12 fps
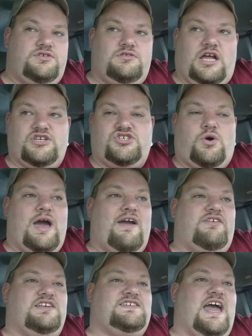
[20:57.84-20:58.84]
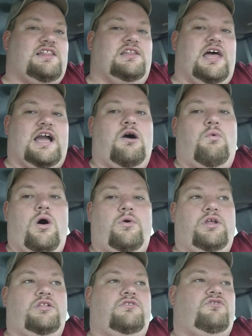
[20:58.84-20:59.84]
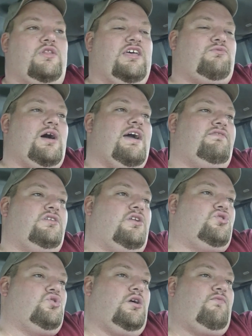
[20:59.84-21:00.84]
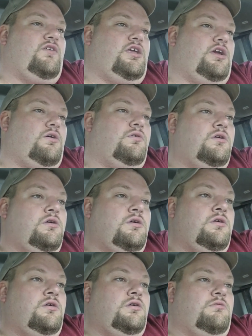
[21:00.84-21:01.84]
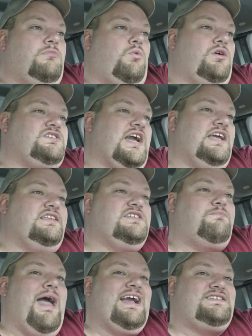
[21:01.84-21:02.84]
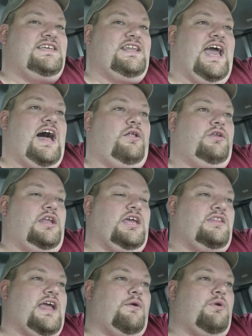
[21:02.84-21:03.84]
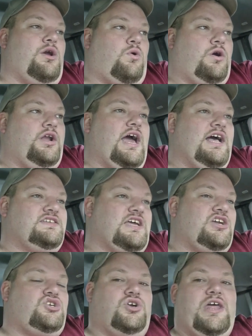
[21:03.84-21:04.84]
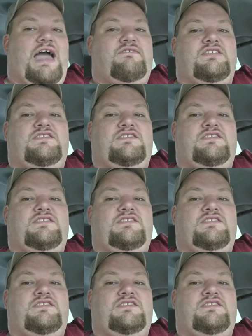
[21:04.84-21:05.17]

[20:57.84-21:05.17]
I just don't have it exactly like I want it, so that's why I haven't done a truck video. But once I get this back seat out and get that reorganized, I should have it